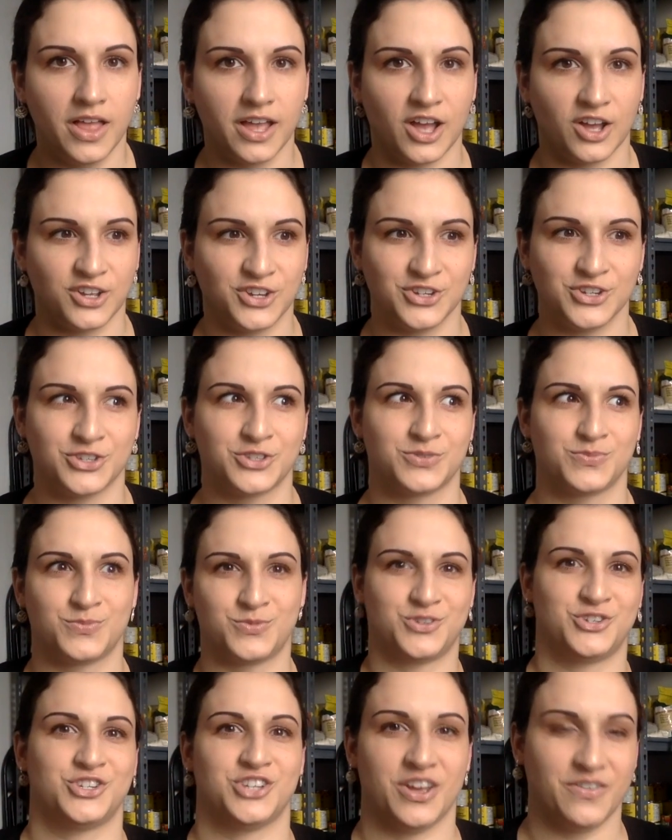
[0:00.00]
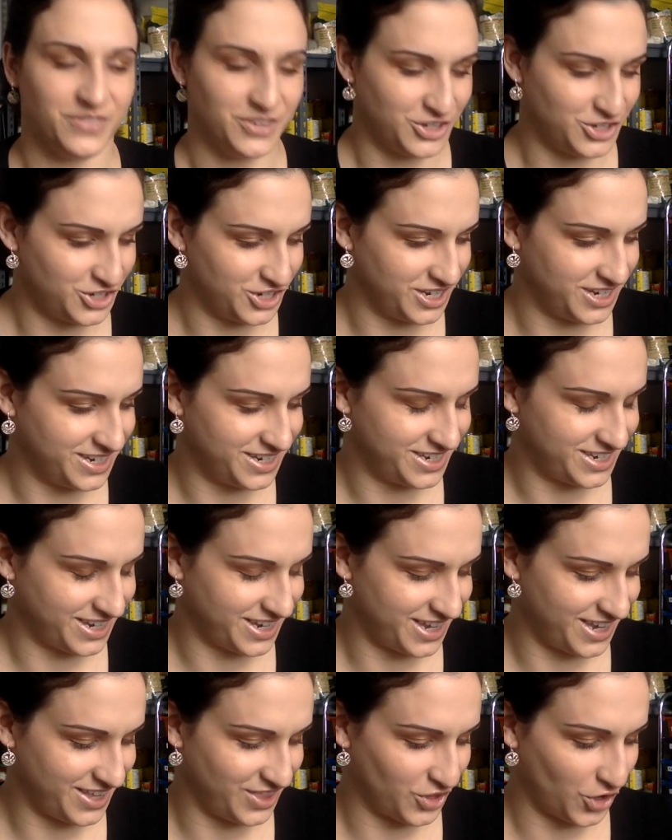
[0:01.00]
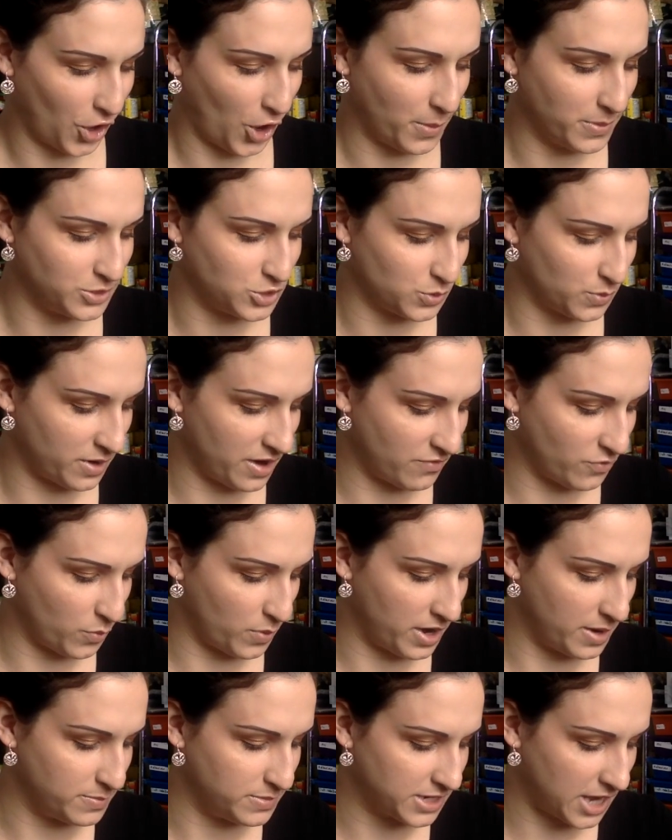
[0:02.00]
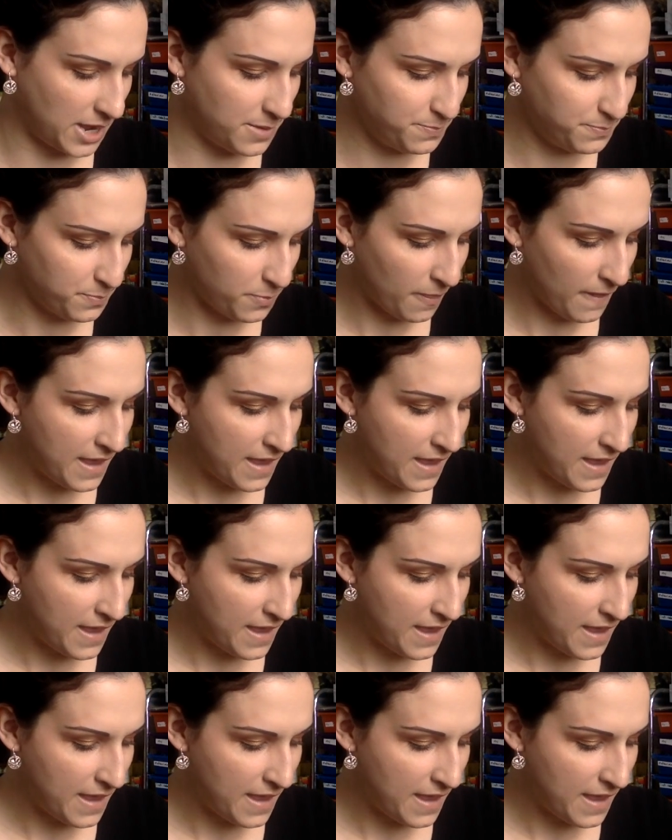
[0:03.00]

like I can just shove the sheet uh, in the garbage or whatever when I'm done.